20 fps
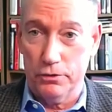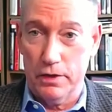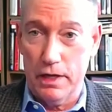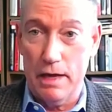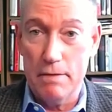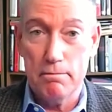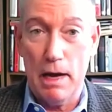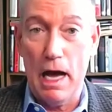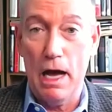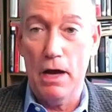10
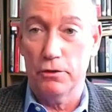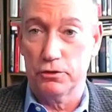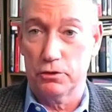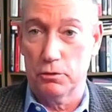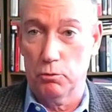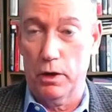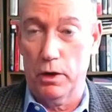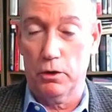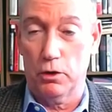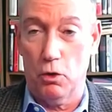miles from
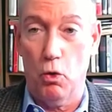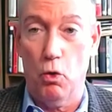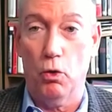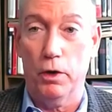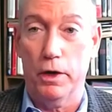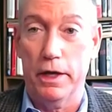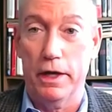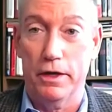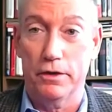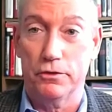where
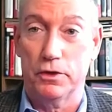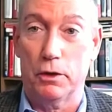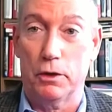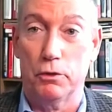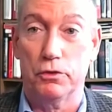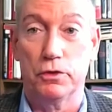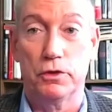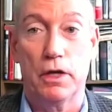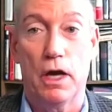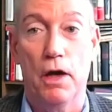Corrie is, there
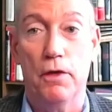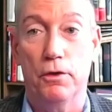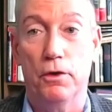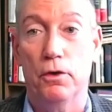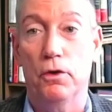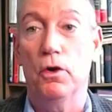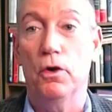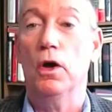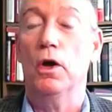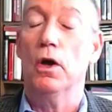was
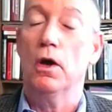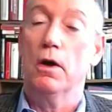another